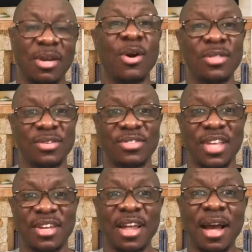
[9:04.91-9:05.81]

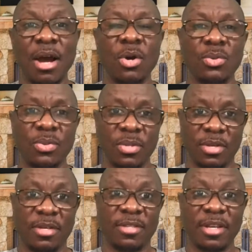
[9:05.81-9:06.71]
understand how
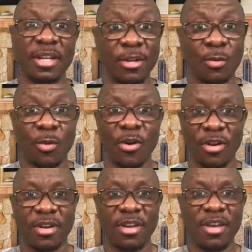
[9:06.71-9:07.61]
the internet work.
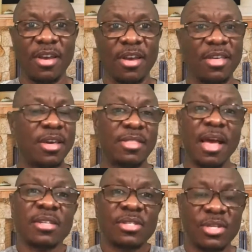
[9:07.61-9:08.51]
Yeah,
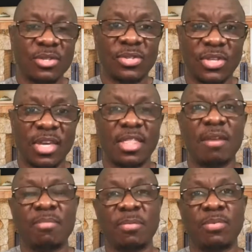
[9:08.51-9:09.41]
that's not to say
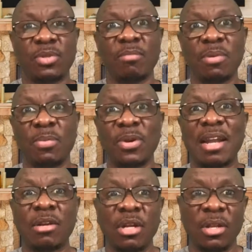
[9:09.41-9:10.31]
that some people are
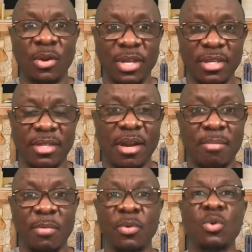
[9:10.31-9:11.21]
not lucky. There are
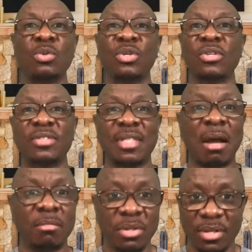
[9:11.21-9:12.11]
people who just
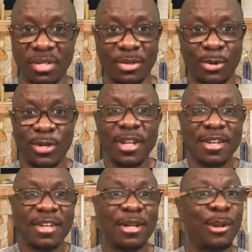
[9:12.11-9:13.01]
dabble into it and
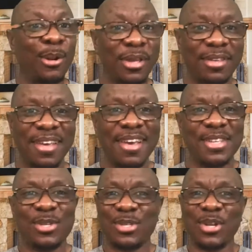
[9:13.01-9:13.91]
they are lucky.
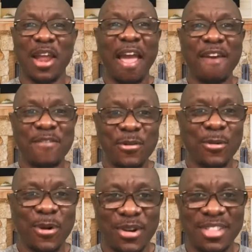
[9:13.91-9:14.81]
So it's not
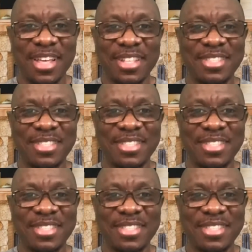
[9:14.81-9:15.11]
everyone that